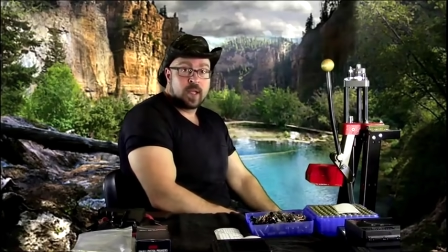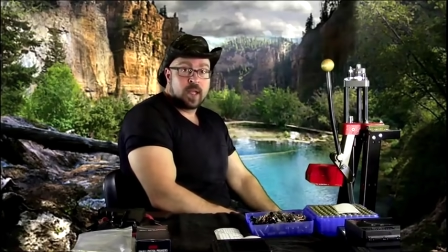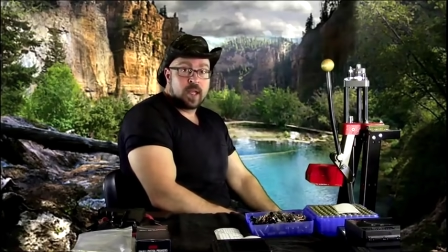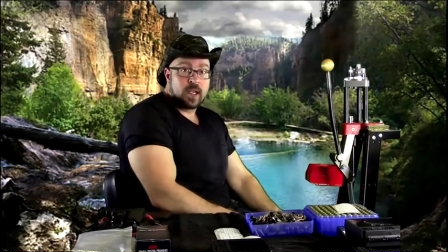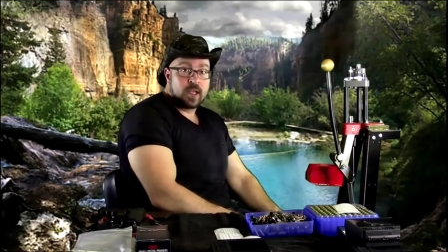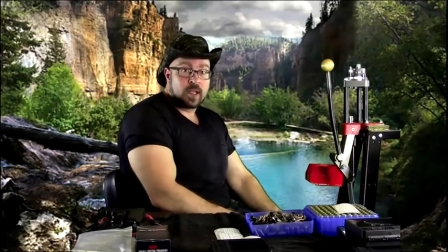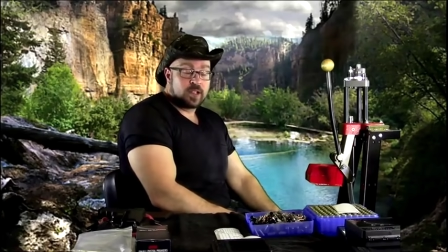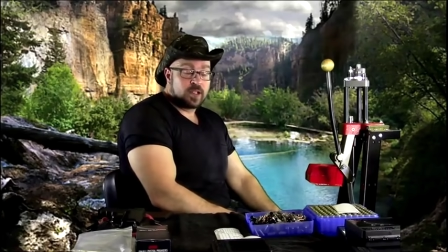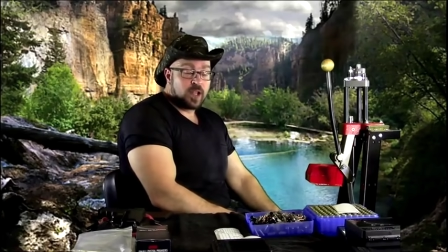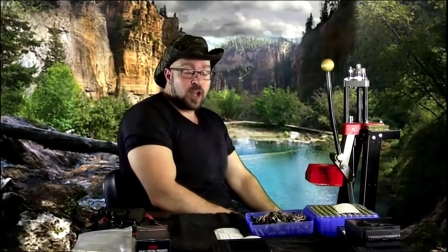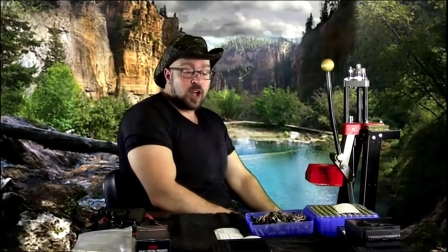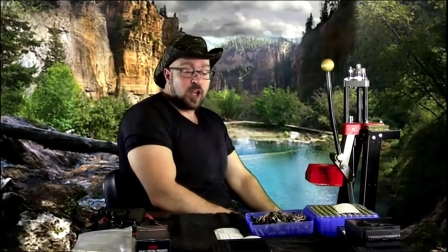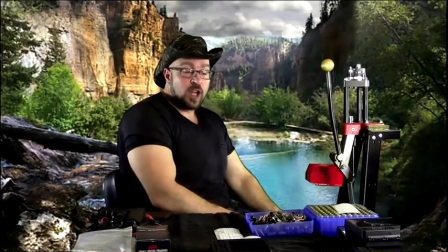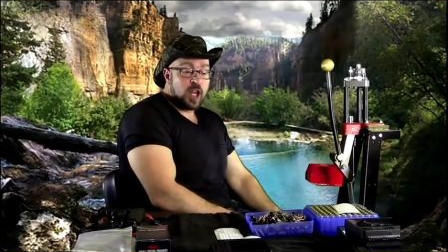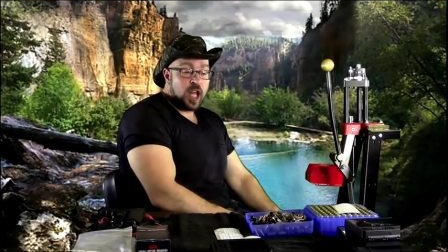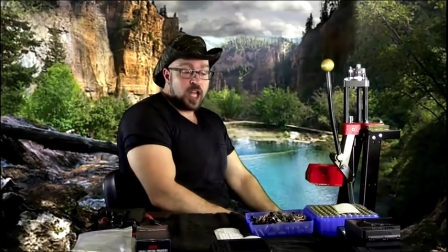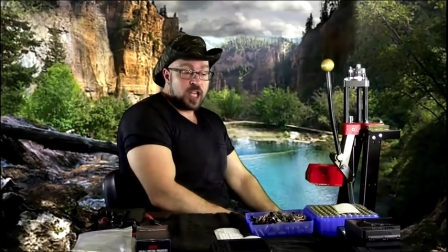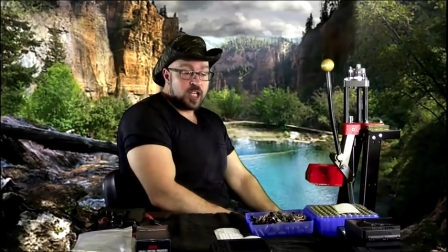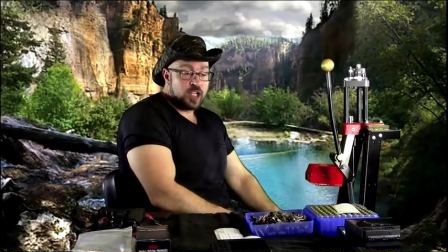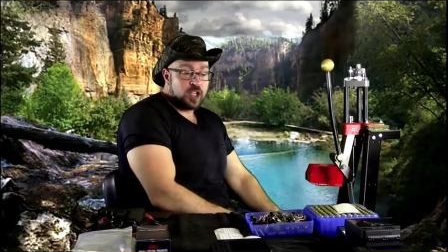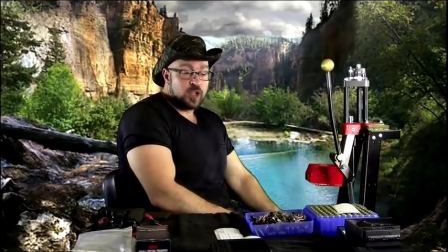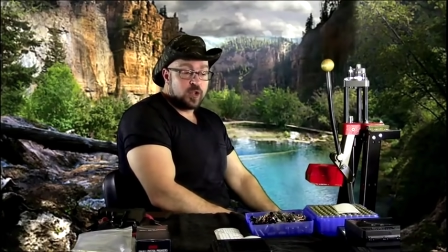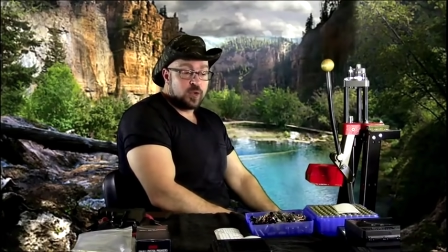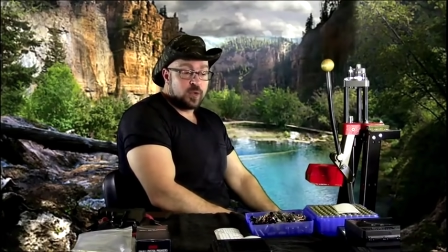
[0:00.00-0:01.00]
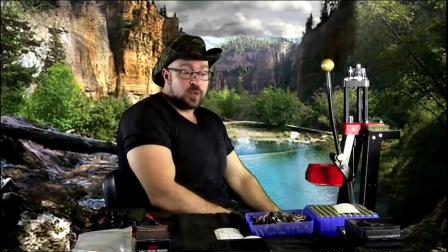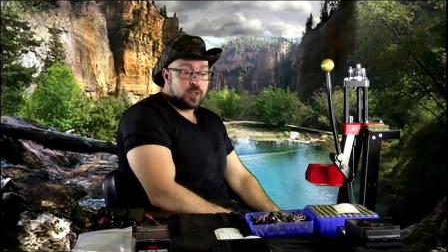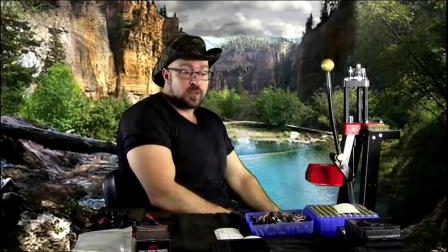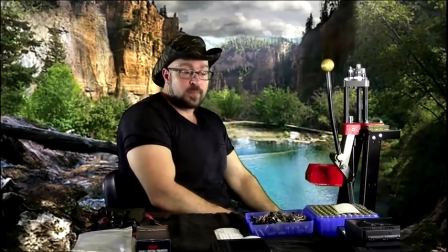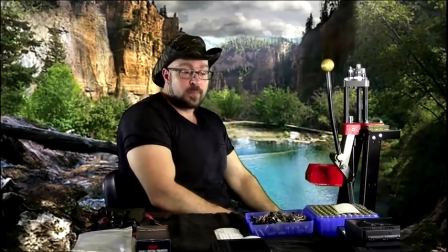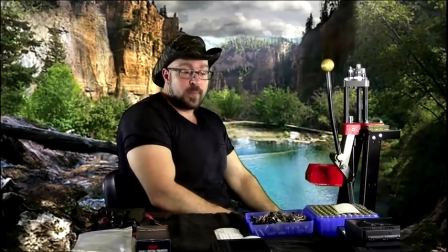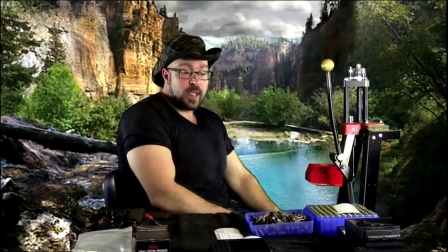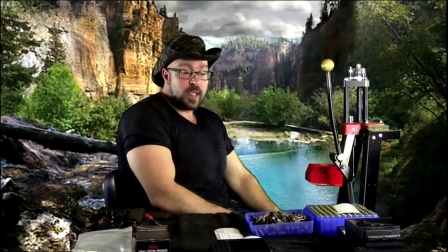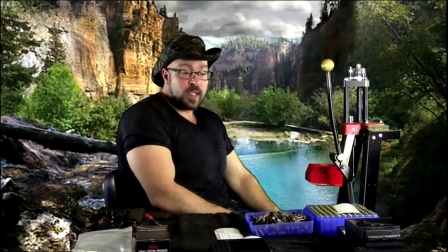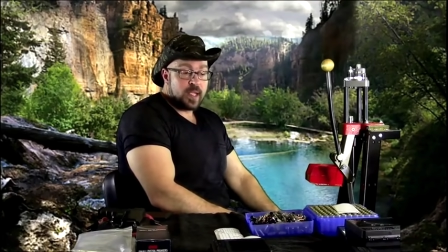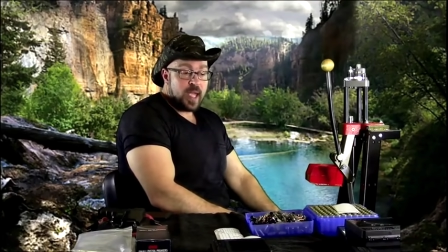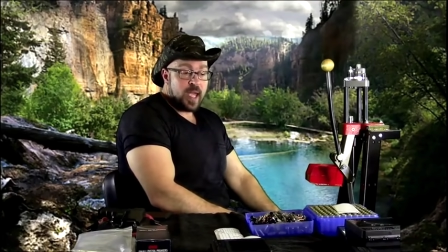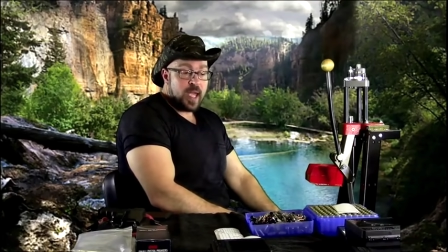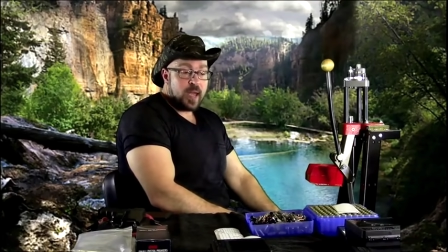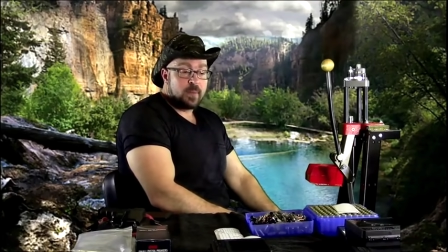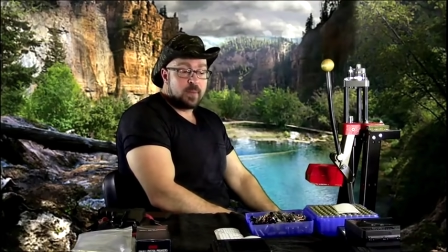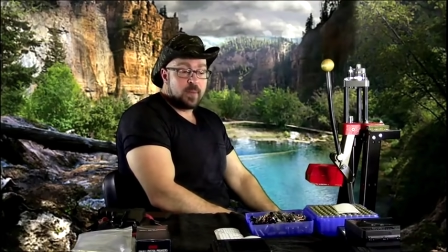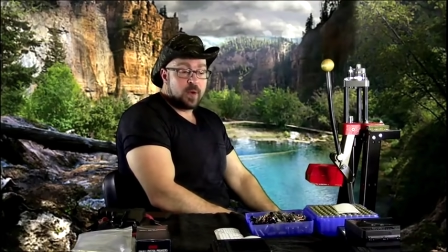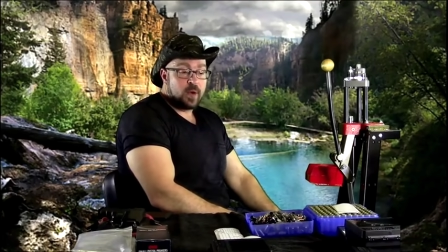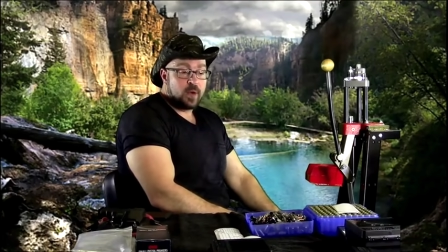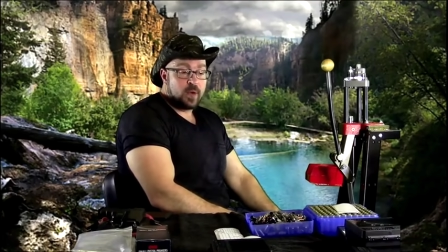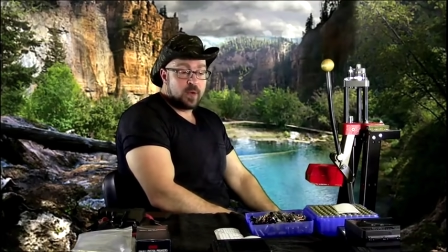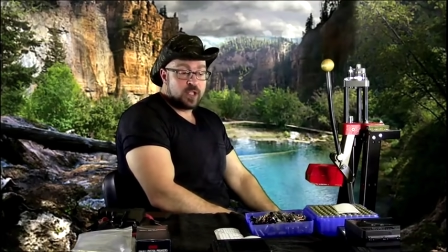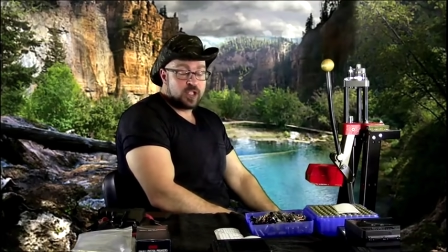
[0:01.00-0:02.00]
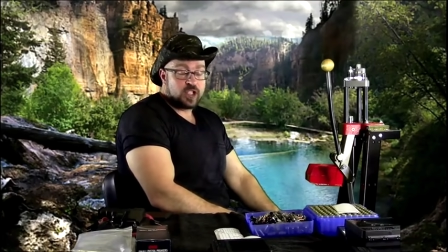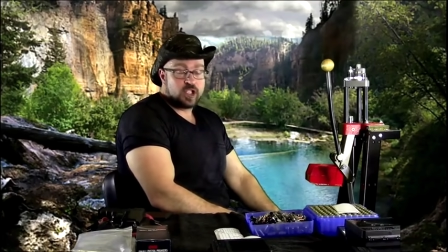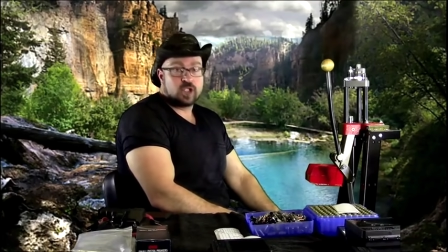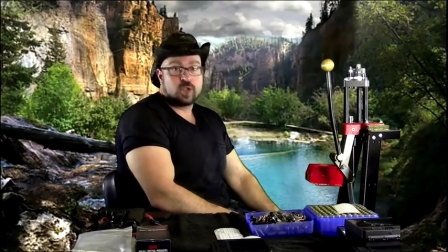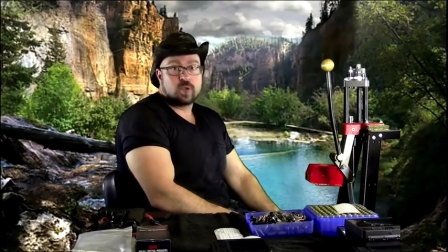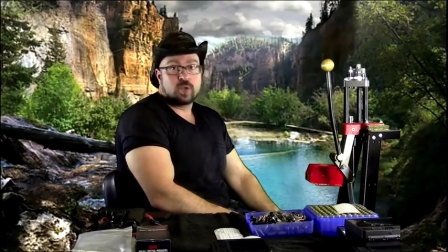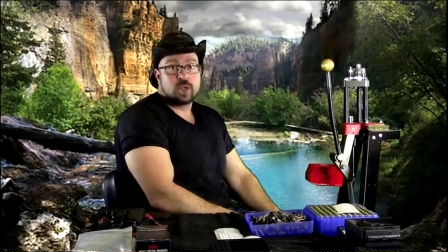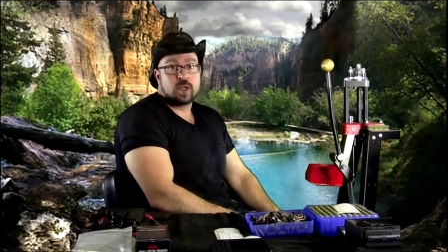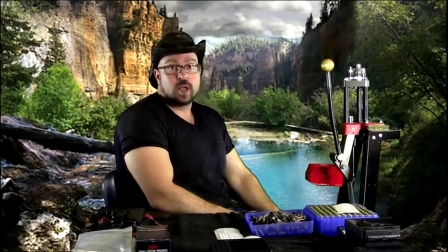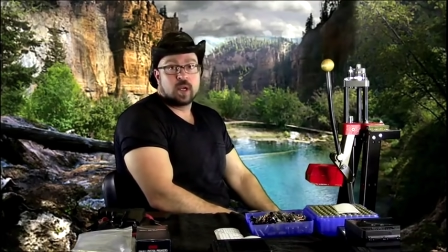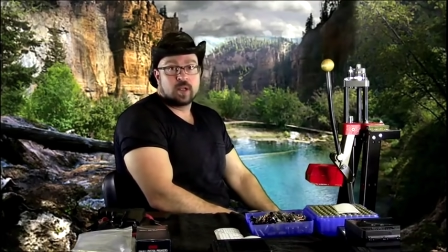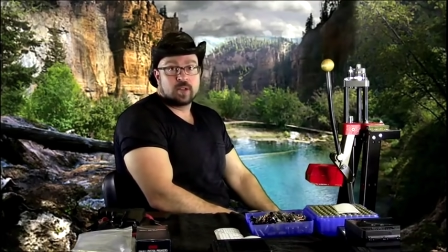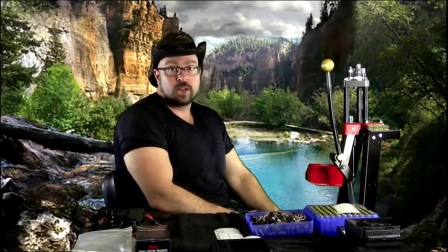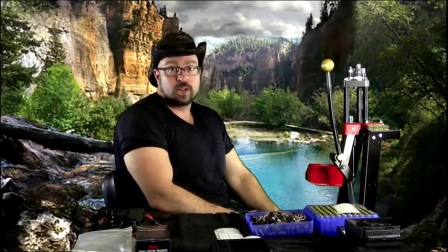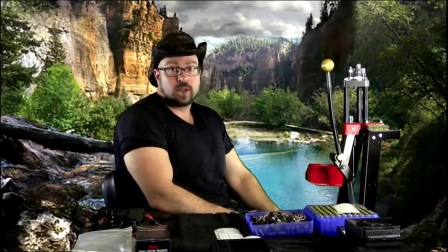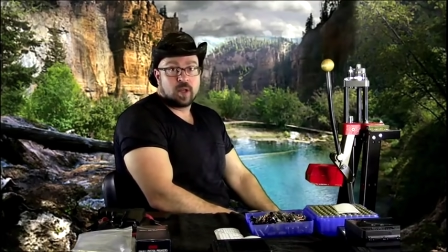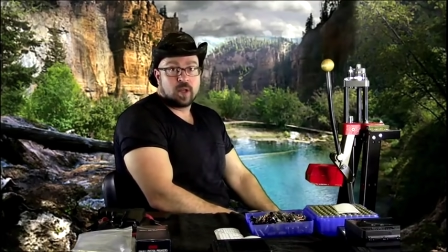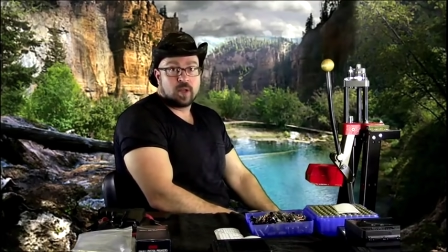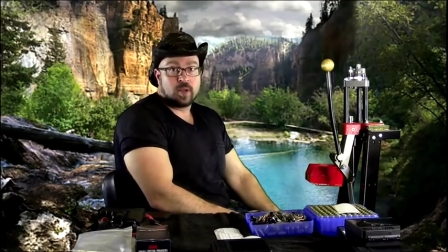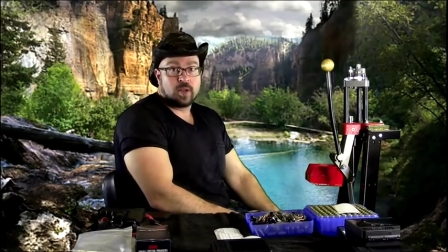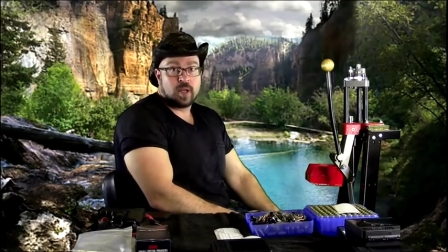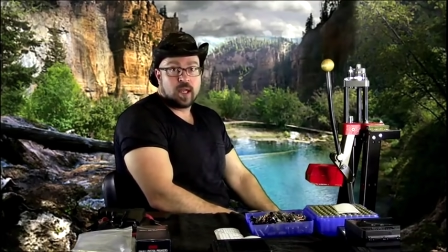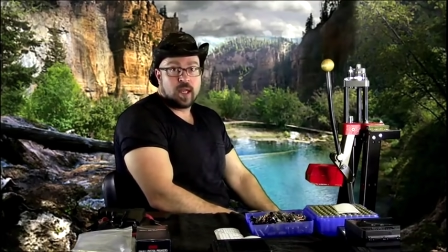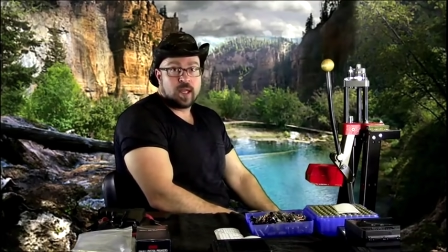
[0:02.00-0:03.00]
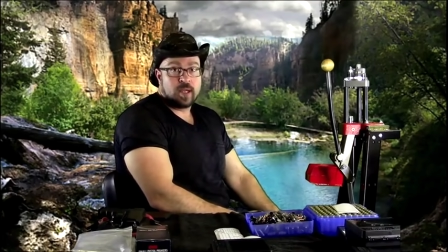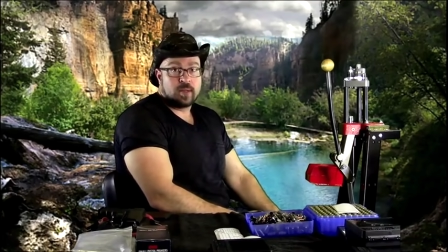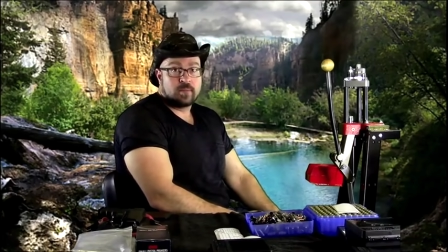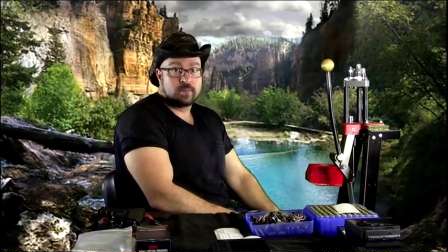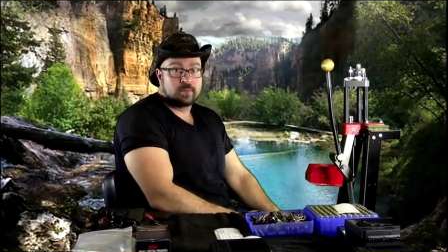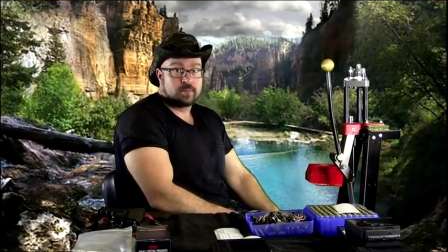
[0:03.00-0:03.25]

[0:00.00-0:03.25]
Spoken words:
Because all I do is make ammo and shoot guns all day.